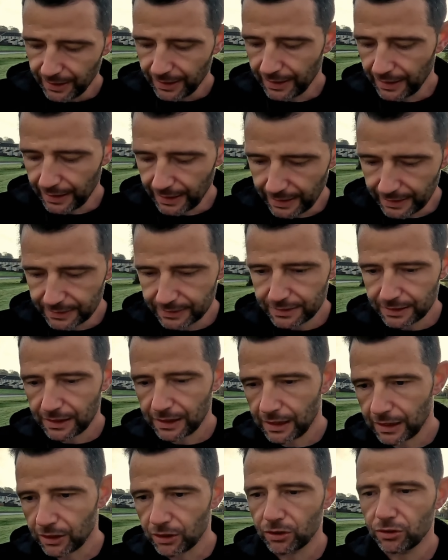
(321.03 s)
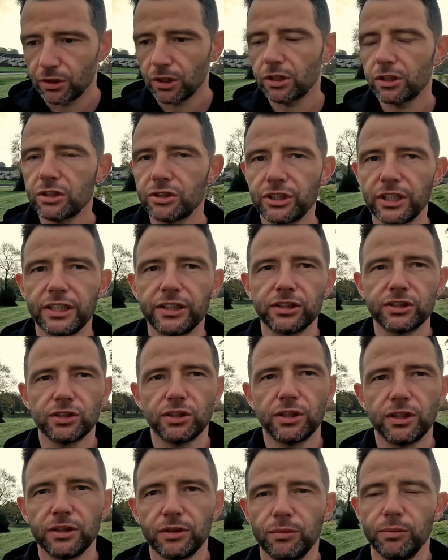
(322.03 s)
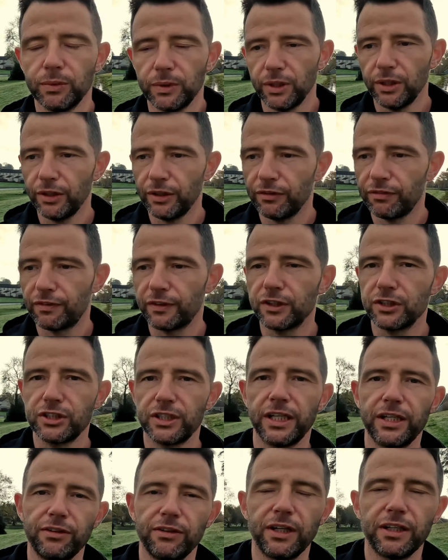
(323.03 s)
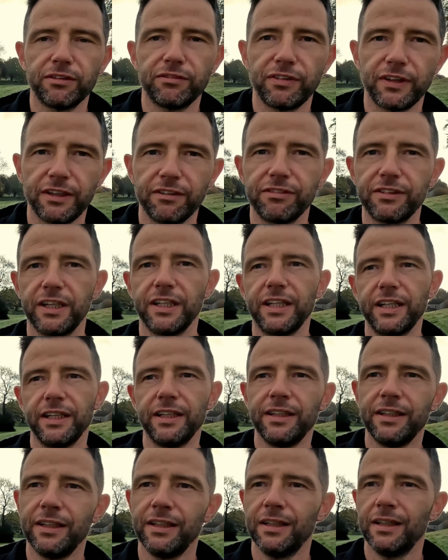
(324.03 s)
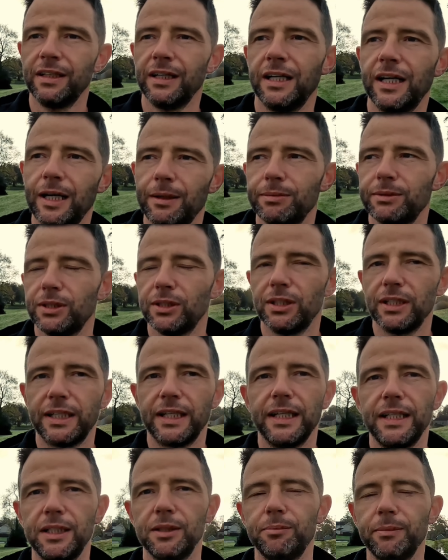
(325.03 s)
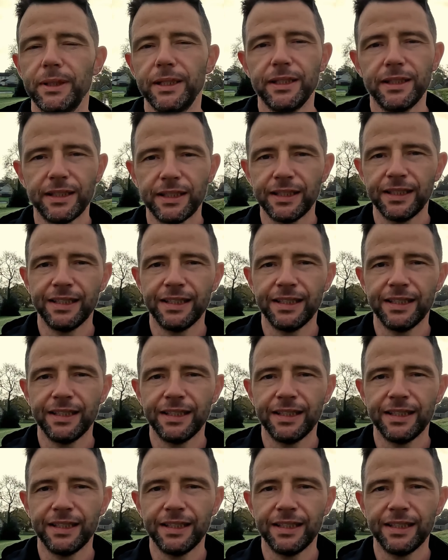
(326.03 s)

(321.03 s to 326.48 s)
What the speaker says: And I got running trainers on, went out the first day, ran 5k, absolutely killed me.